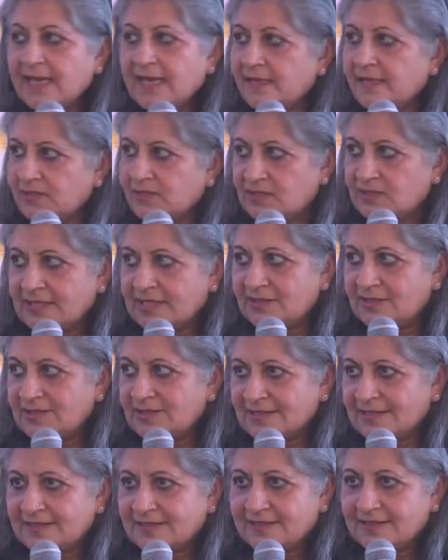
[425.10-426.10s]
is
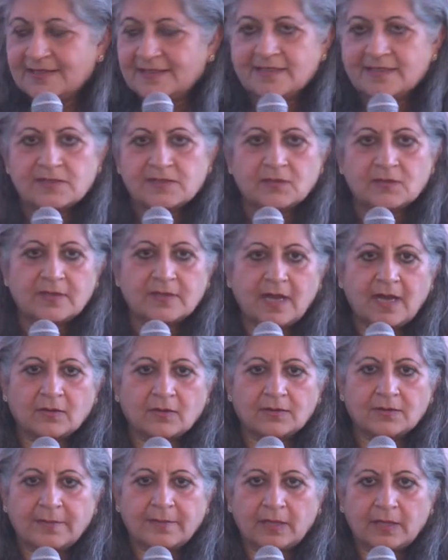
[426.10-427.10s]
changing. There's no
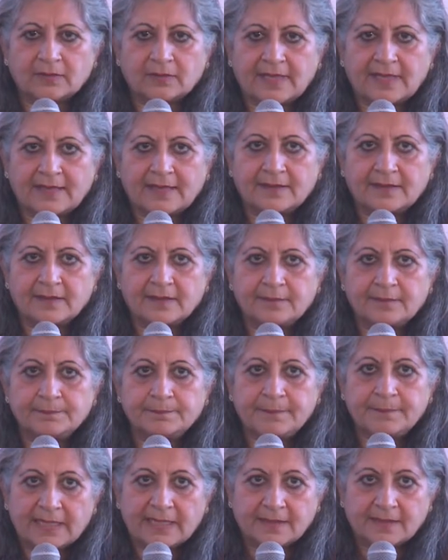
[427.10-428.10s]
doubt about that.
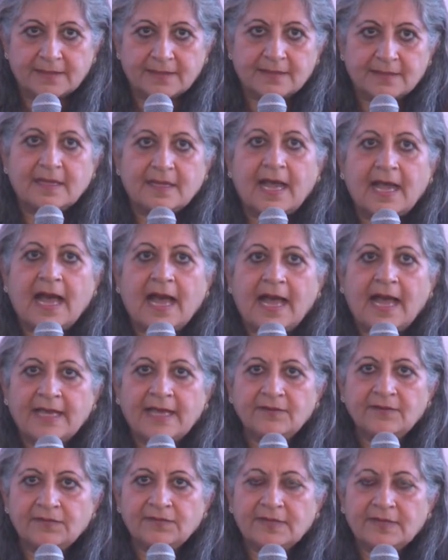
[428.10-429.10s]
But
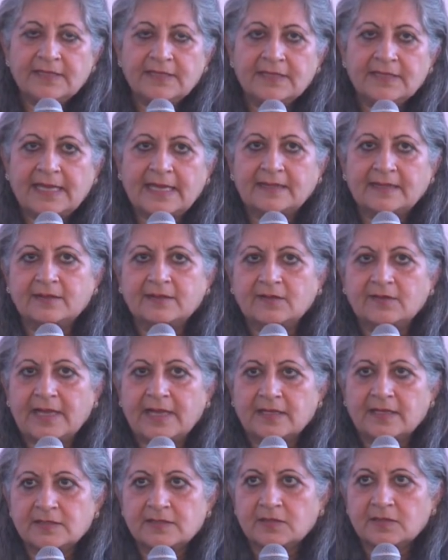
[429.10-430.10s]
I feel that the
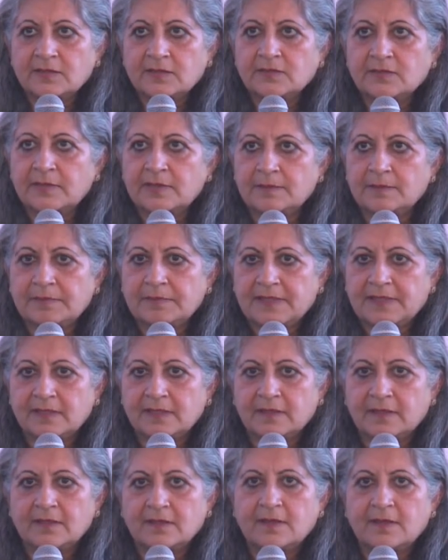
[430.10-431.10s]
Renaissance will
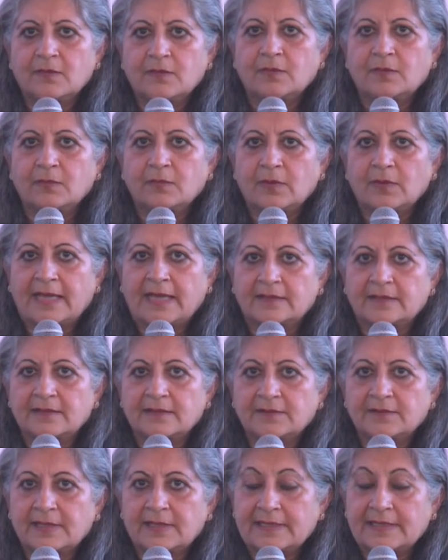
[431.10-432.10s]
be at
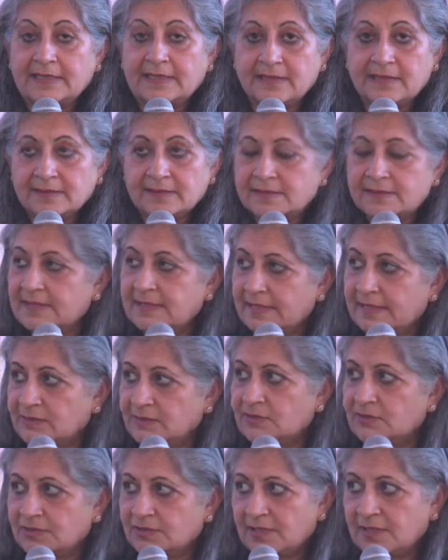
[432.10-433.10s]
a later
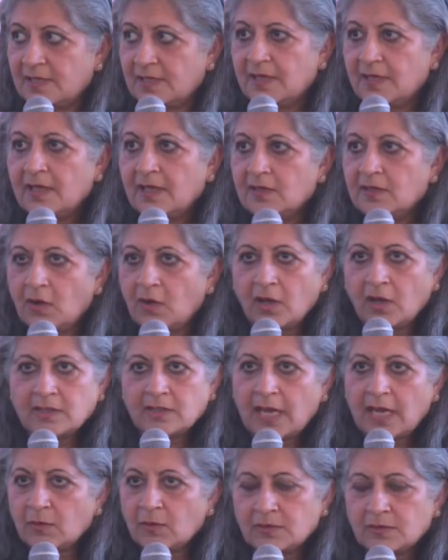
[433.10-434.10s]
stage, not
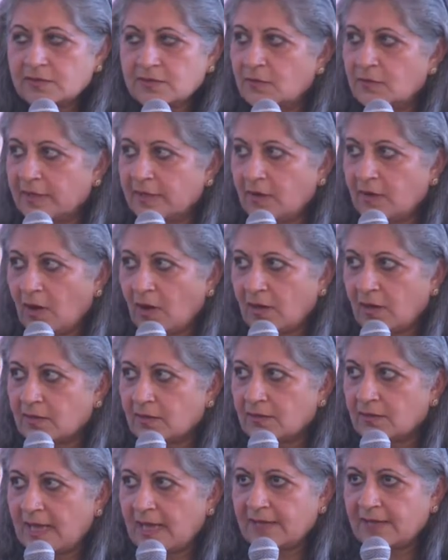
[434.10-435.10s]
how it's going
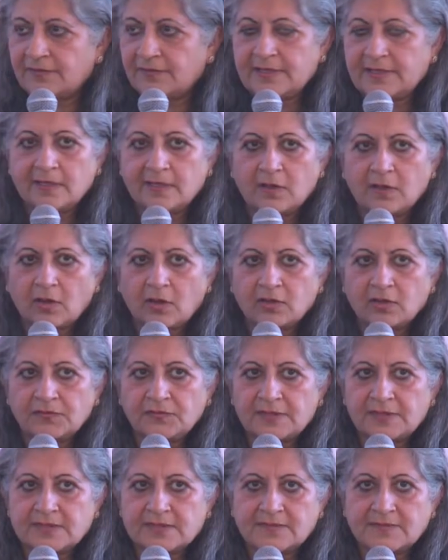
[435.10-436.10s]
on. I feel a lot
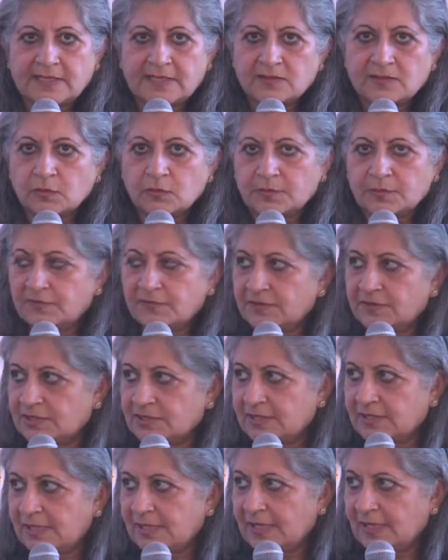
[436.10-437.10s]
of it is very
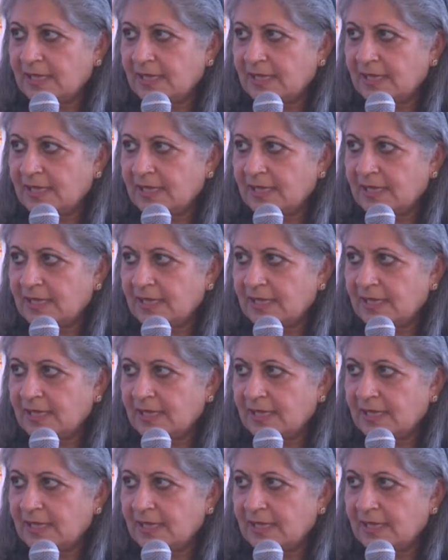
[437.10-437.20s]
superficial,